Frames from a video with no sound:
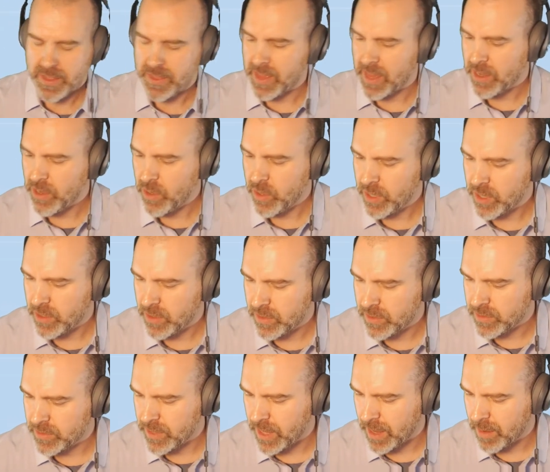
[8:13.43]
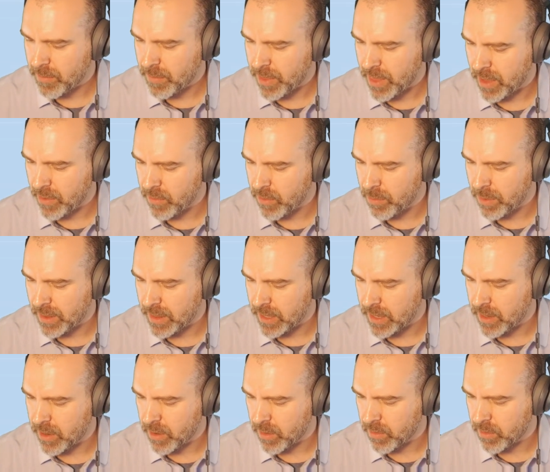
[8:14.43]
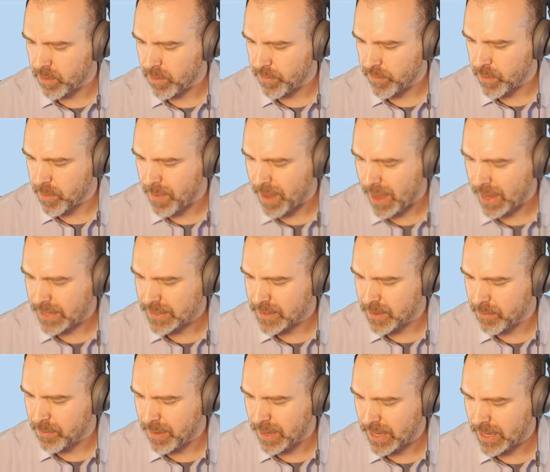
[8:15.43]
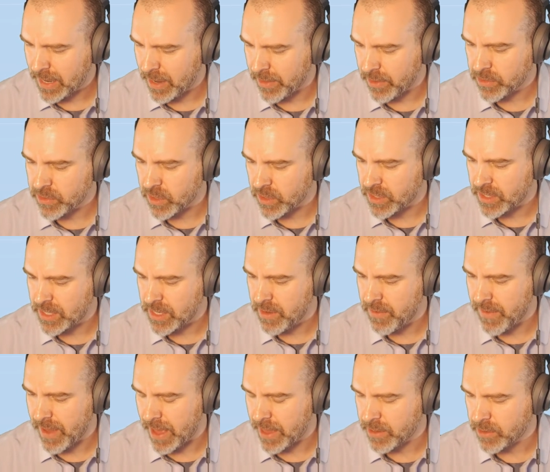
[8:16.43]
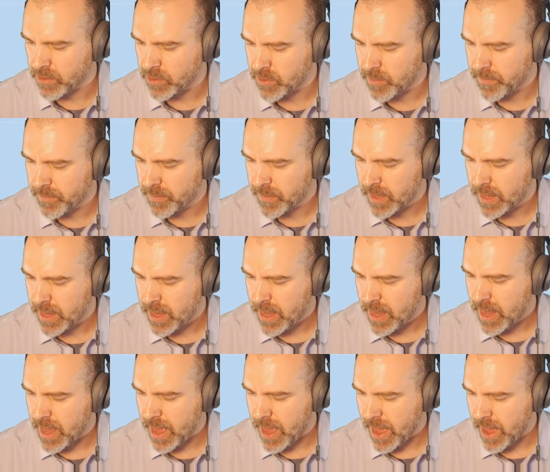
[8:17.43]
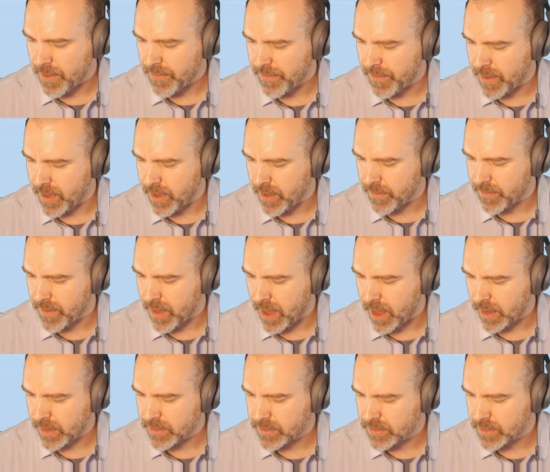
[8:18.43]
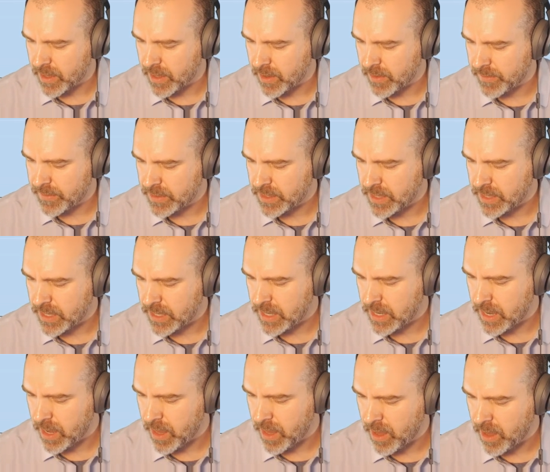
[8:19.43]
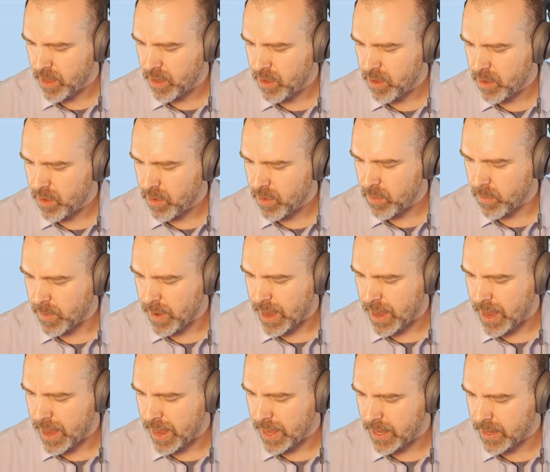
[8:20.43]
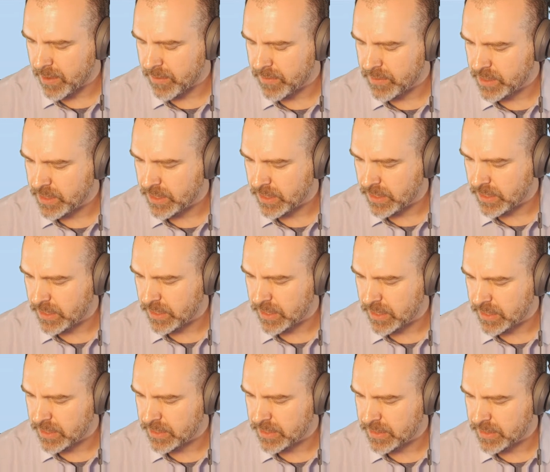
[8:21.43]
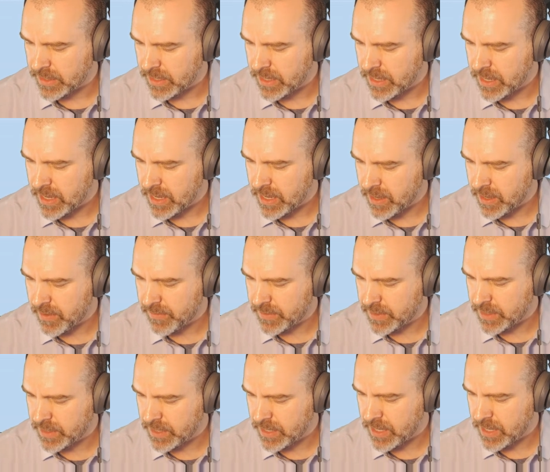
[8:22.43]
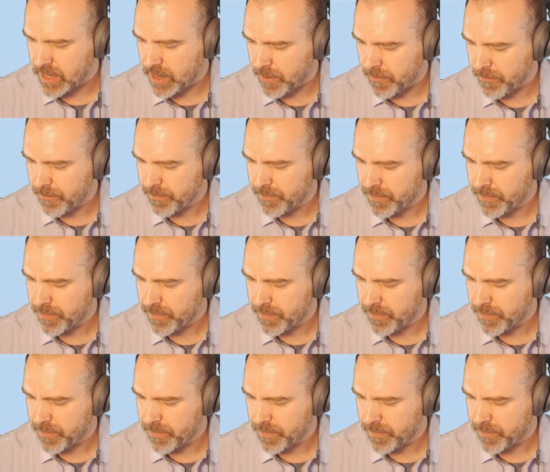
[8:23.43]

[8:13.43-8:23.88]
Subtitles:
then you can do the same thing, would be the integral from a to b. Now those are t values, f of x of t, y of t, z of t,